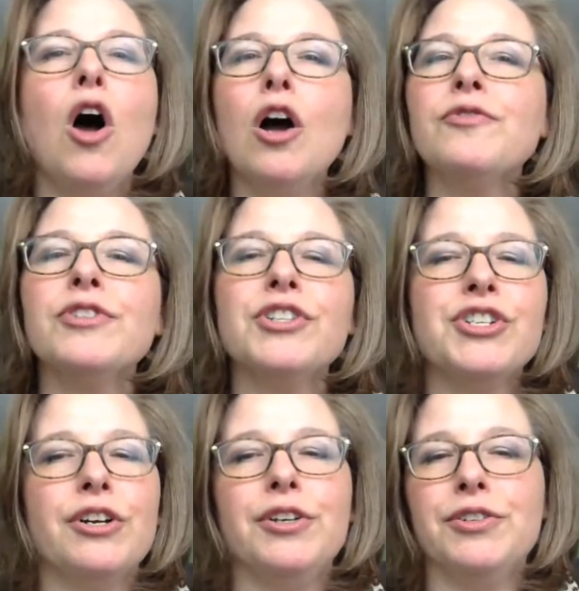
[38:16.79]
offer to
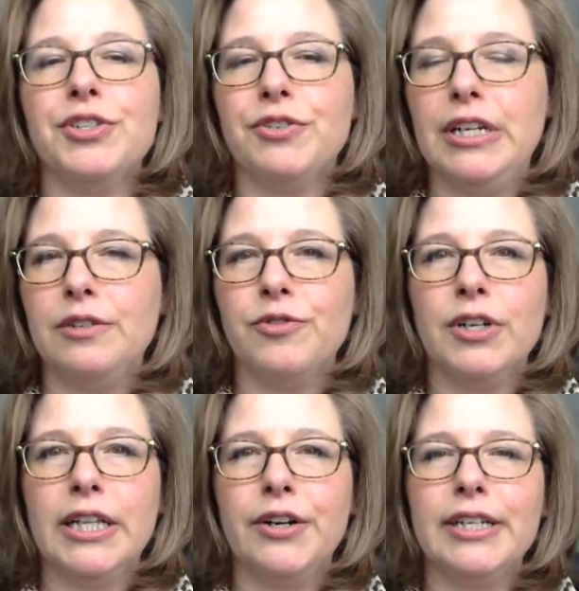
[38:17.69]
share your screen for
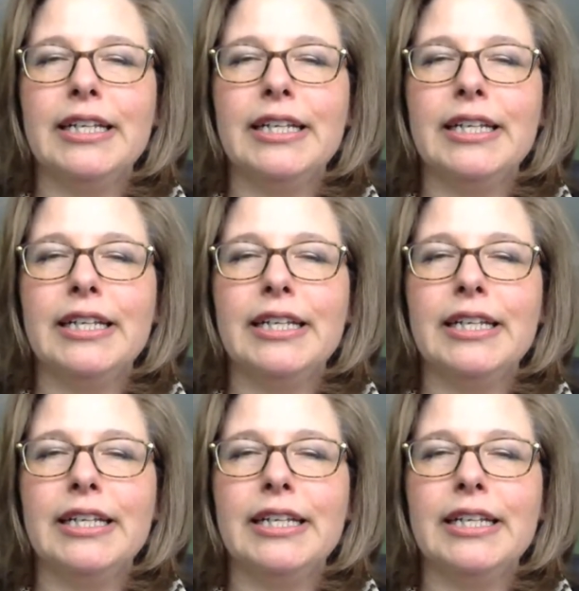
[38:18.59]
clarity.